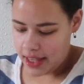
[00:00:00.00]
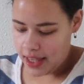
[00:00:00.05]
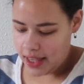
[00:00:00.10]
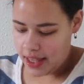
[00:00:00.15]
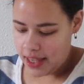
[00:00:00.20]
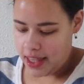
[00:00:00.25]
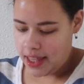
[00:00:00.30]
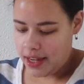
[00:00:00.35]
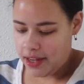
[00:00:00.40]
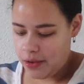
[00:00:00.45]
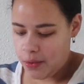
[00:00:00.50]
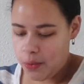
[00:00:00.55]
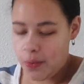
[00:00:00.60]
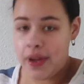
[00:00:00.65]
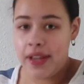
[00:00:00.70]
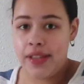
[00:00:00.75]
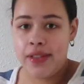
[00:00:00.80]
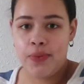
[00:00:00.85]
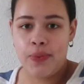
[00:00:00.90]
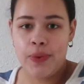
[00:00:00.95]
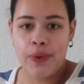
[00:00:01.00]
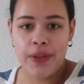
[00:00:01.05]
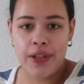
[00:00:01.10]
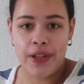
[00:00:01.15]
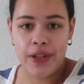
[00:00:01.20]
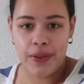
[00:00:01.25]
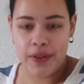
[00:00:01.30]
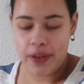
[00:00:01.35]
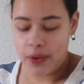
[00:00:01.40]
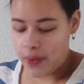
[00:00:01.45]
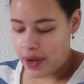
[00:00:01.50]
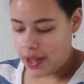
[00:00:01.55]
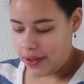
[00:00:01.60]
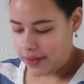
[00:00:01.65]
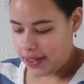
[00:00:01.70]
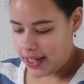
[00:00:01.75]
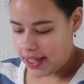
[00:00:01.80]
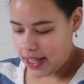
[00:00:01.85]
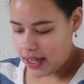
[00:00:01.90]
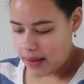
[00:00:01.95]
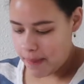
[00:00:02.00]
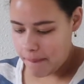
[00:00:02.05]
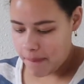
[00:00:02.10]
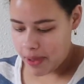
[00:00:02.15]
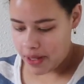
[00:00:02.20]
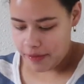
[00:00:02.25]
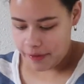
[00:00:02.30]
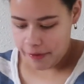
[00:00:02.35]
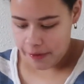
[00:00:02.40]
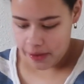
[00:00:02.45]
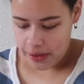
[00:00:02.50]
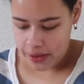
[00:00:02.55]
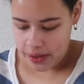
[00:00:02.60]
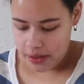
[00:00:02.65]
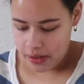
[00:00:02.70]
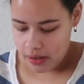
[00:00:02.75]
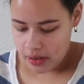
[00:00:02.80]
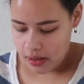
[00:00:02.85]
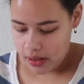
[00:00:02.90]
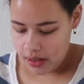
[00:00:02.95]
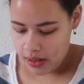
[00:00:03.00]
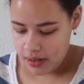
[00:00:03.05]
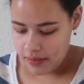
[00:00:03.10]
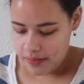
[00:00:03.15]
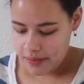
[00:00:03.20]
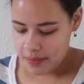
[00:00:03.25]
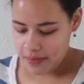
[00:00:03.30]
and the rest will go around it, but first